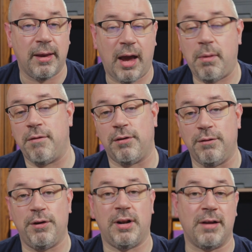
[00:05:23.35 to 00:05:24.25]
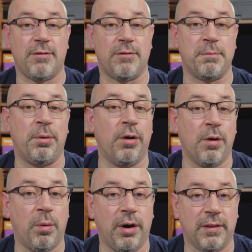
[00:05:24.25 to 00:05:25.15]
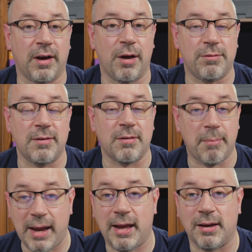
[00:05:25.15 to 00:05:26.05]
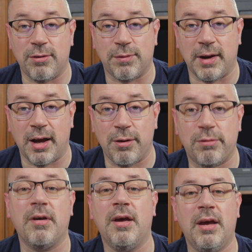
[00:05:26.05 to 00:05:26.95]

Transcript: However, if you'd like to support the work that goes into making these videos,